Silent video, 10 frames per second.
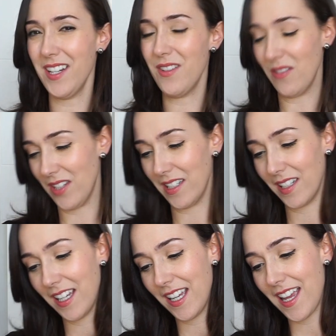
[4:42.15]
I know you
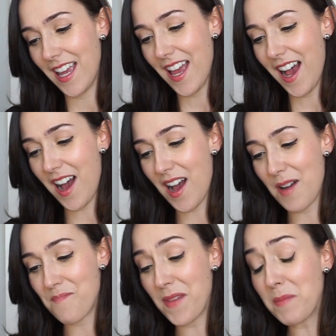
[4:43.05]

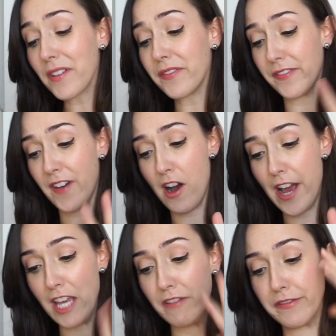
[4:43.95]
didn't. Number
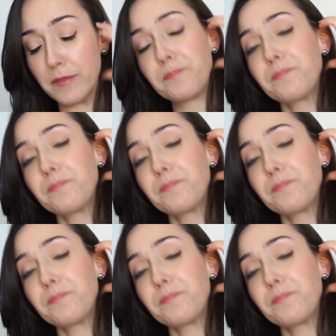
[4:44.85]
five.